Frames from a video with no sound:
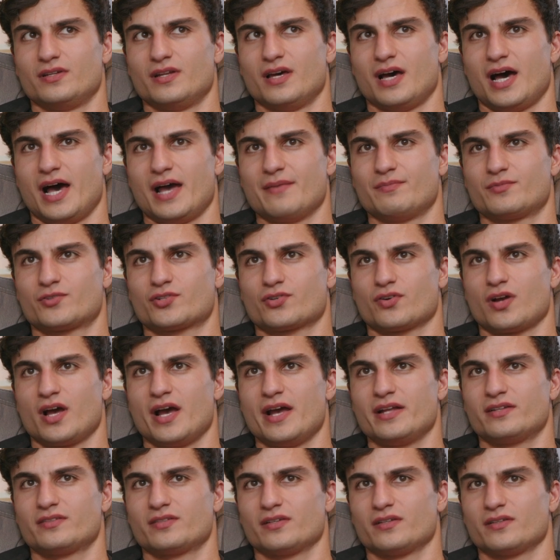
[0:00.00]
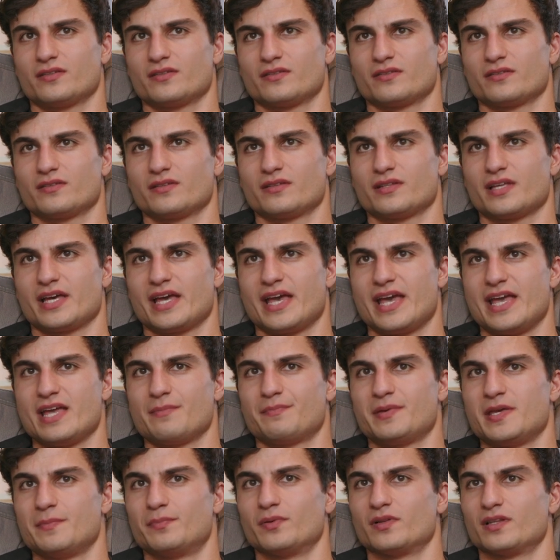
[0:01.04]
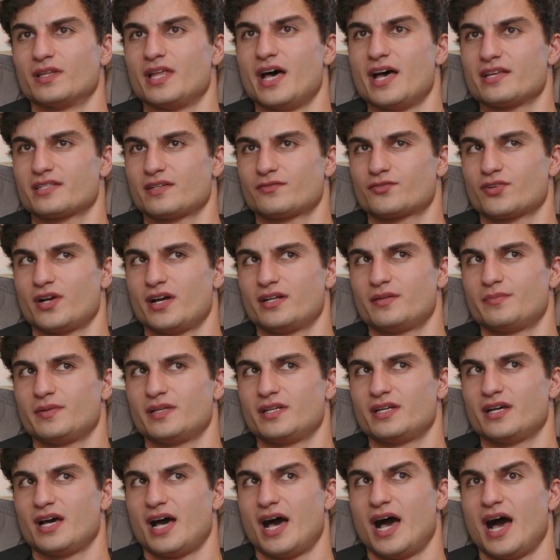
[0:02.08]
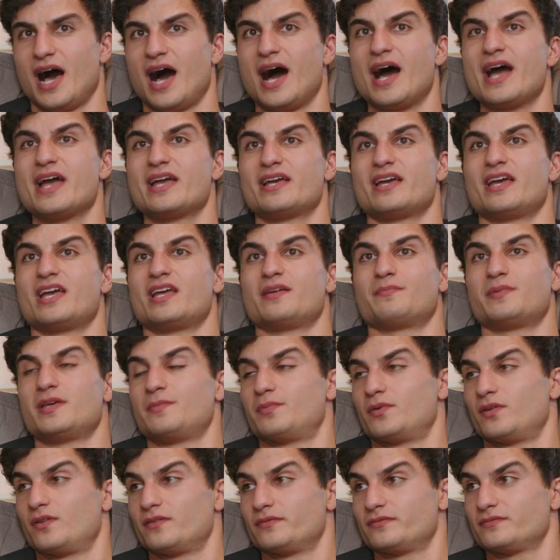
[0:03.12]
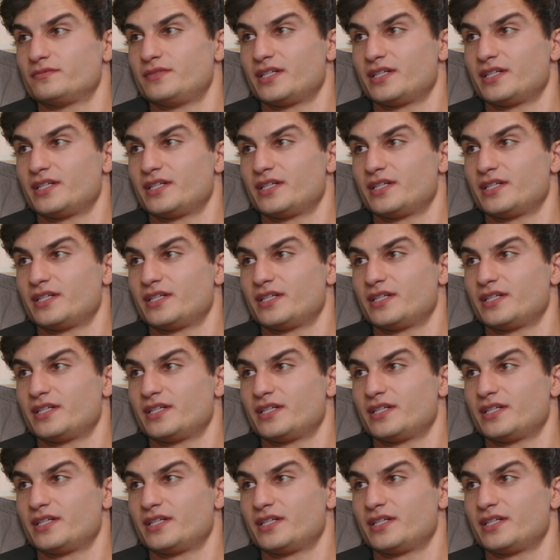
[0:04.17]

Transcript: I've tried to hate people less. I've tried to be. I, I hate people.